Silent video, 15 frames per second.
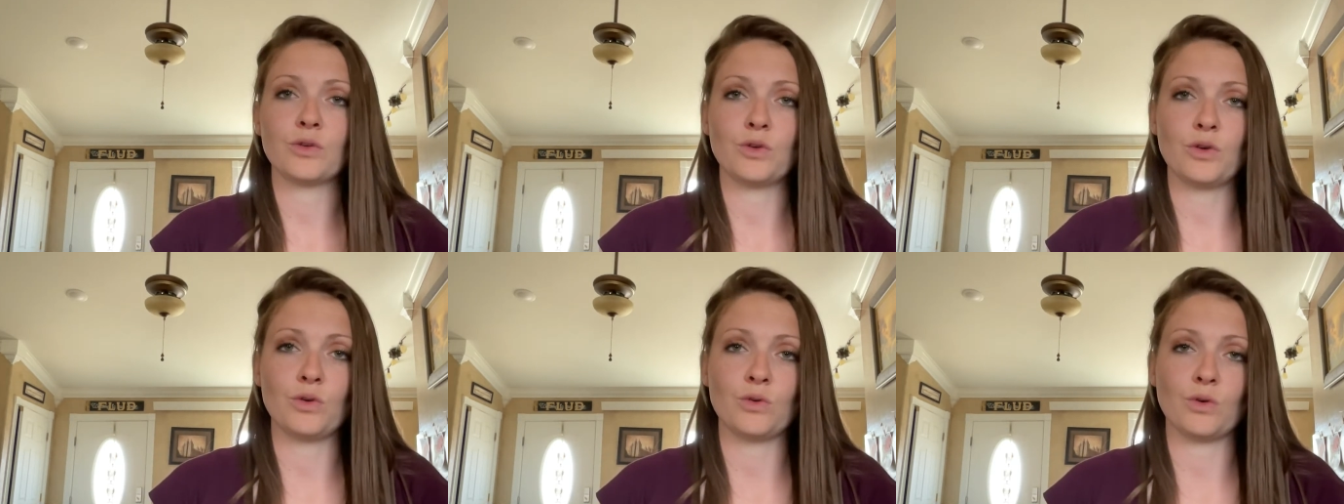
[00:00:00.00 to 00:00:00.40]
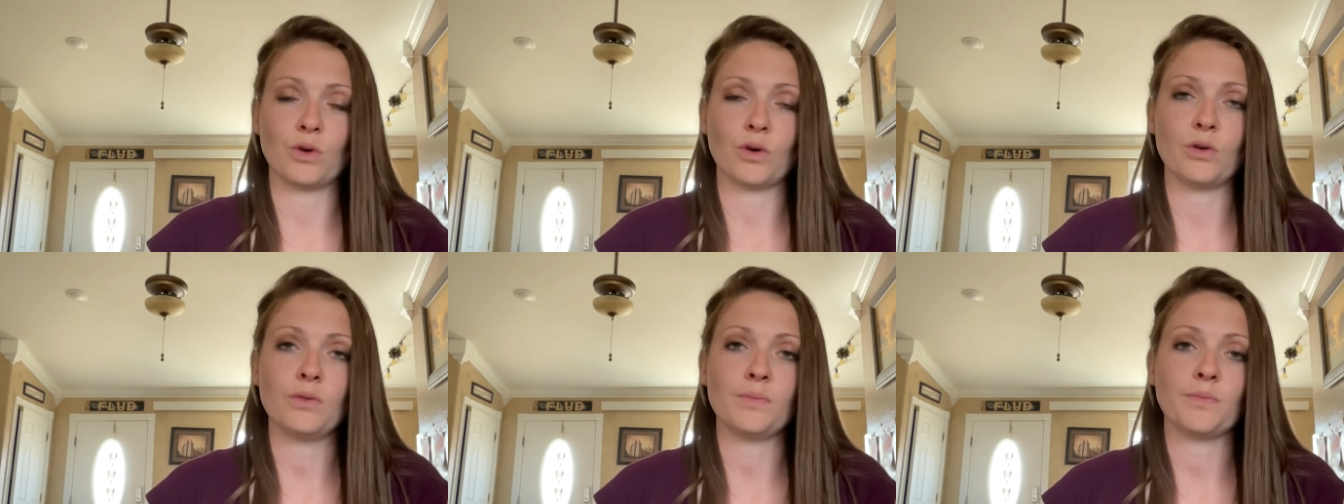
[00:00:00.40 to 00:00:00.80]

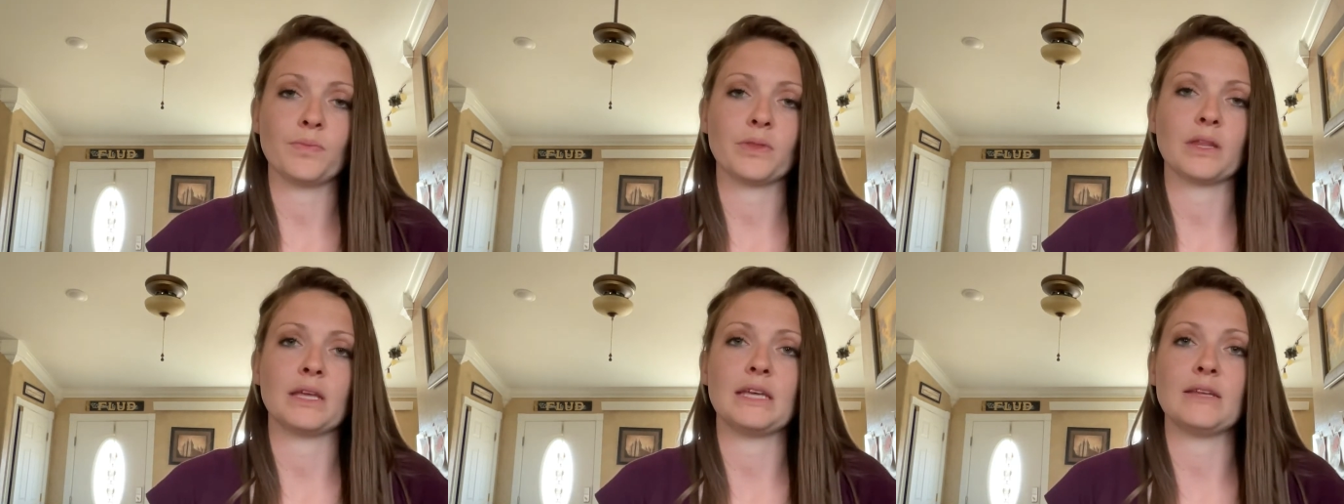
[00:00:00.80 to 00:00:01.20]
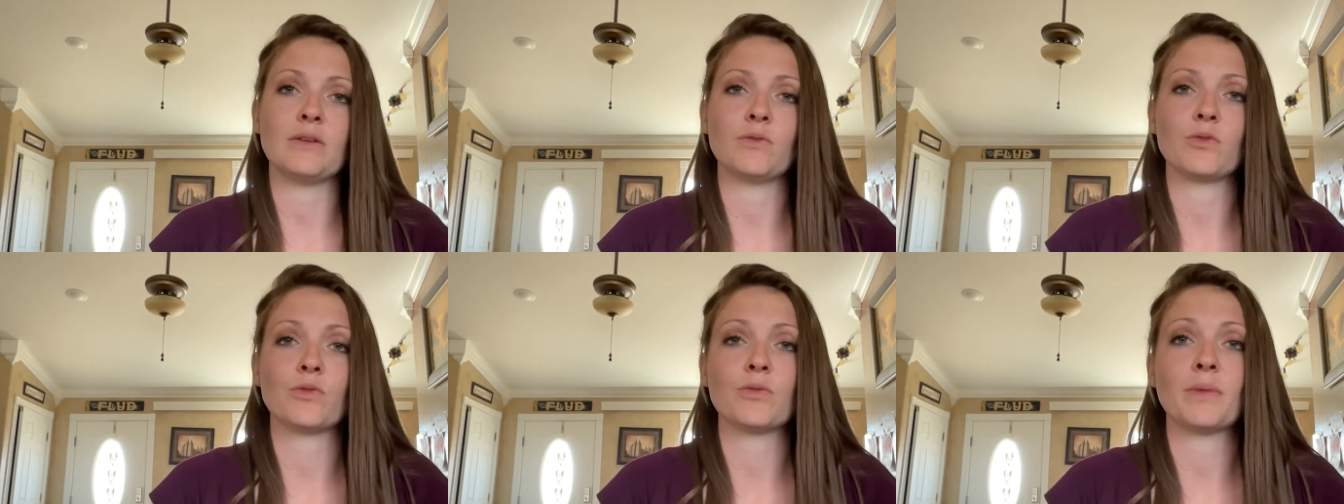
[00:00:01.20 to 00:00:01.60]
Google
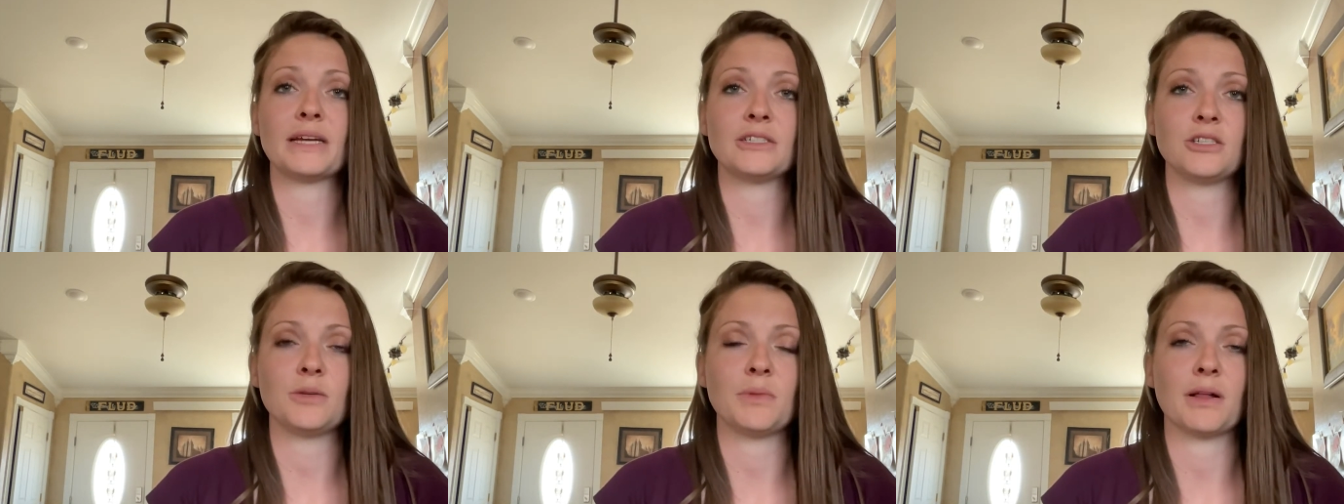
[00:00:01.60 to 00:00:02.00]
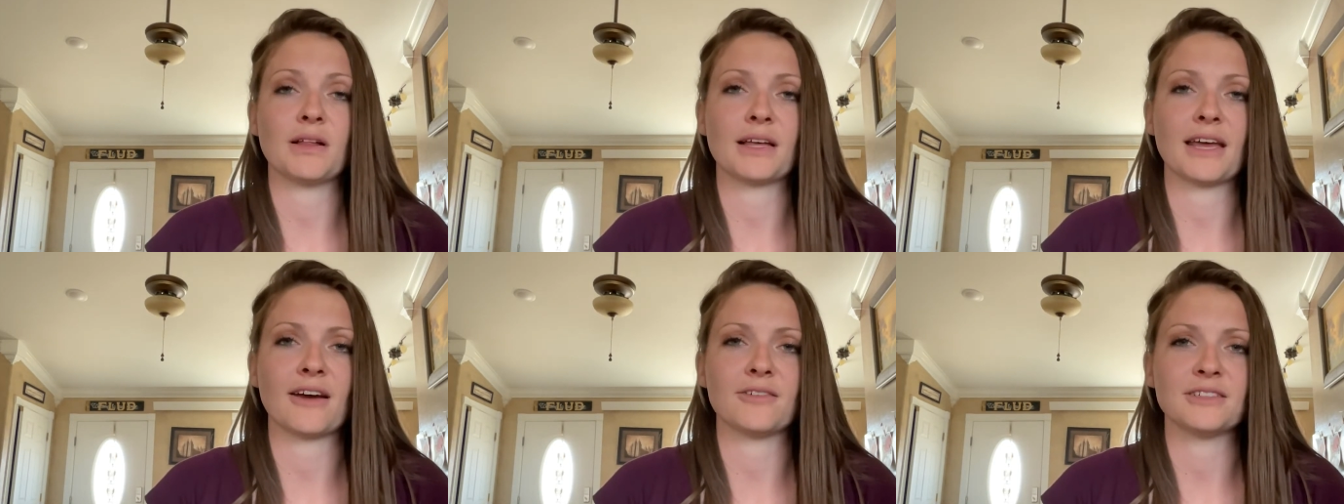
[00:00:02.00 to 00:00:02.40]
through my Gmail
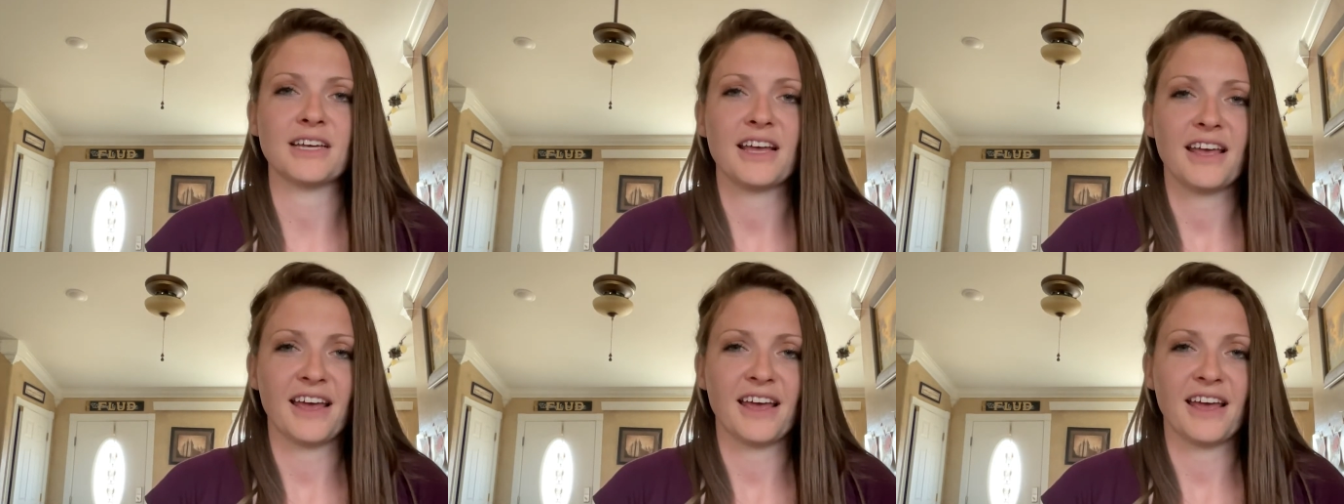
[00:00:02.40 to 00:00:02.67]
account.